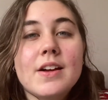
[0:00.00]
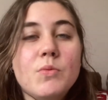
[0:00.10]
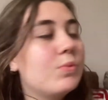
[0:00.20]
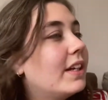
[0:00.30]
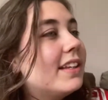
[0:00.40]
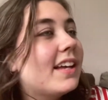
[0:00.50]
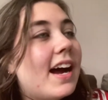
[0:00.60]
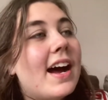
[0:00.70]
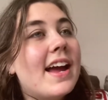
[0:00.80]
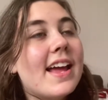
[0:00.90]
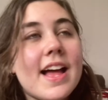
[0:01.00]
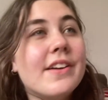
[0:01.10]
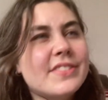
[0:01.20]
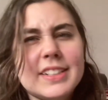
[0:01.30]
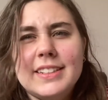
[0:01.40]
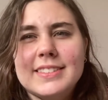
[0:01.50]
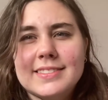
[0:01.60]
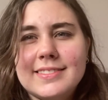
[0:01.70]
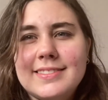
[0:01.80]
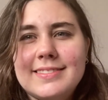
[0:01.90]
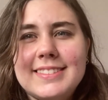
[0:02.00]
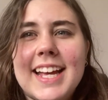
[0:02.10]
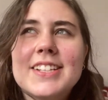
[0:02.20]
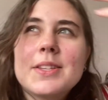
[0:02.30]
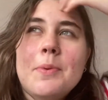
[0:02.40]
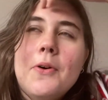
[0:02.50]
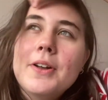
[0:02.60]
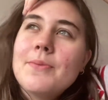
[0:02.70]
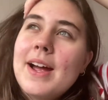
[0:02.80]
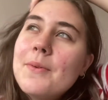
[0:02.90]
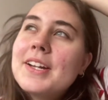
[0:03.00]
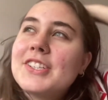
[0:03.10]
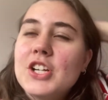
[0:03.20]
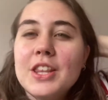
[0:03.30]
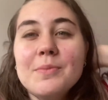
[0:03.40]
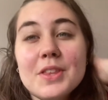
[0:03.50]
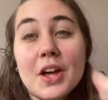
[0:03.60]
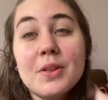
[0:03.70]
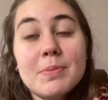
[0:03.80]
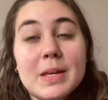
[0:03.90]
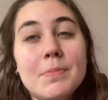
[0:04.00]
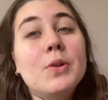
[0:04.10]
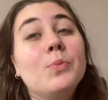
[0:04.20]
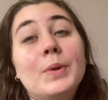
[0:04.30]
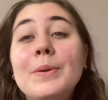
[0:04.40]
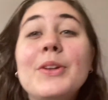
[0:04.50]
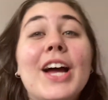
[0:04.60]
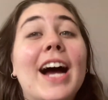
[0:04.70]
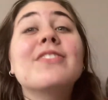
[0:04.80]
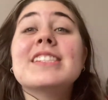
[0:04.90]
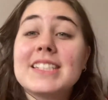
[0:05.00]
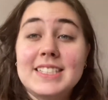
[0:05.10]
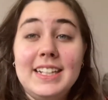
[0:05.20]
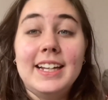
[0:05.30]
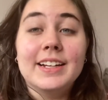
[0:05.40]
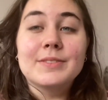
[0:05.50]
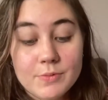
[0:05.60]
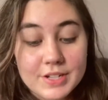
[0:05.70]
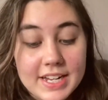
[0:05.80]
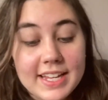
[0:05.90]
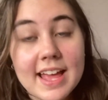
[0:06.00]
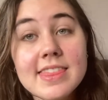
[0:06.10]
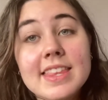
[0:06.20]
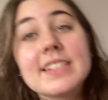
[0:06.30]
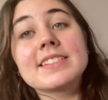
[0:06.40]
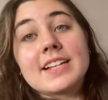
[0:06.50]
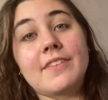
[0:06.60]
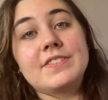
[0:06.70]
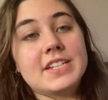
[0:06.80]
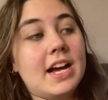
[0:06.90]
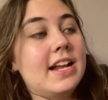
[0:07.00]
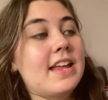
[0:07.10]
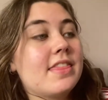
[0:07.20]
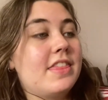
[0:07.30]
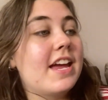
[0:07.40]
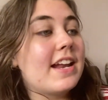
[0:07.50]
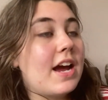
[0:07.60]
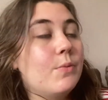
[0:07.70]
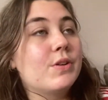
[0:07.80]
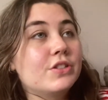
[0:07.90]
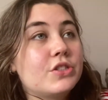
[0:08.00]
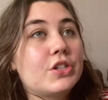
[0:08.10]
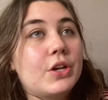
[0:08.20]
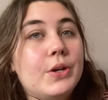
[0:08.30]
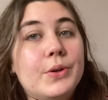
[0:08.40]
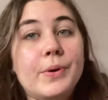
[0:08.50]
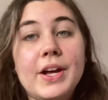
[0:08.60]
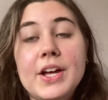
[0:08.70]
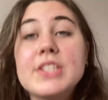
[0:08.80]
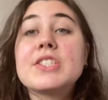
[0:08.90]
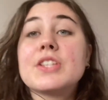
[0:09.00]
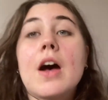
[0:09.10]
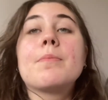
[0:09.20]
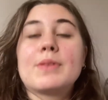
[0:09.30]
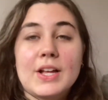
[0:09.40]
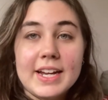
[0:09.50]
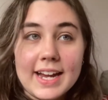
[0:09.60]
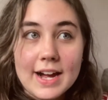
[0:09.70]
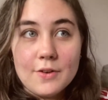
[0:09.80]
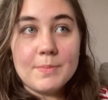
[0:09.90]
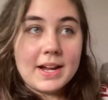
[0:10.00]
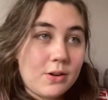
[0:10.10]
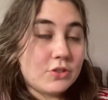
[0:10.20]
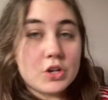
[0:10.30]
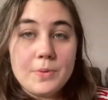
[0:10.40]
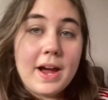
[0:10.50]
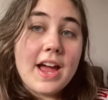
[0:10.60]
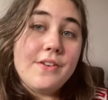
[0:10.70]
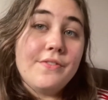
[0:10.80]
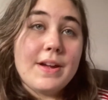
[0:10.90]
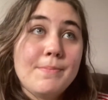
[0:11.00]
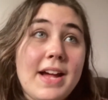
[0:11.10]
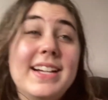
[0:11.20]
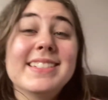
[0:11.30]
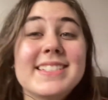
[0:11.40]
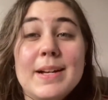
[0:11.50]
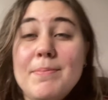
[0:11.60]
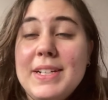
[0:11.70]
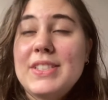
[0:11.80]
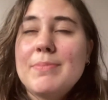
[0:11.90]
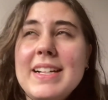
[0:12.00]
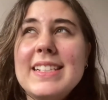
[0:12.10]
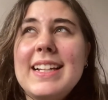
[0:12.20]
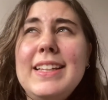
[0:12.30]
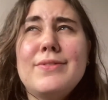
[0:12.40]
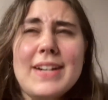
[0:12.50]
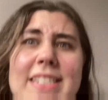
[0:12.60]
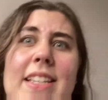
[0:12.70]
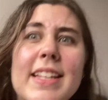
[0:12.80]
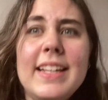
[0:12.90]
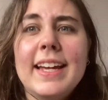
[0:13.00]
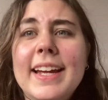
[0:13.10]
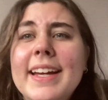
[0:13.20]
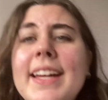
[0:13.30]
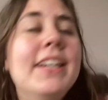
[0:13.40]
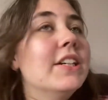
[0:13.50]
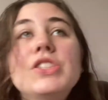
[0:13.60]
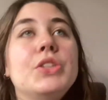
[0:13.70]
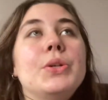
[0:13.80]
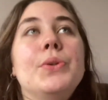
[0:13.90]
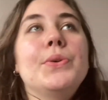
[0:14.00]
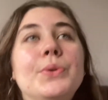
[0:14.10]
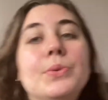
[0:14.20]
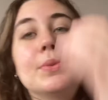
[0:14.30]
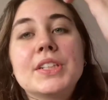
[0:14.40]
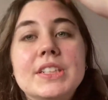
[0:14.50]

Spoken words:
will I ever get to the point where I want to share them with other people? We'll have to see. When I get this stuff done, then I want to start planning out my October and November and December. So basically the rest of the year to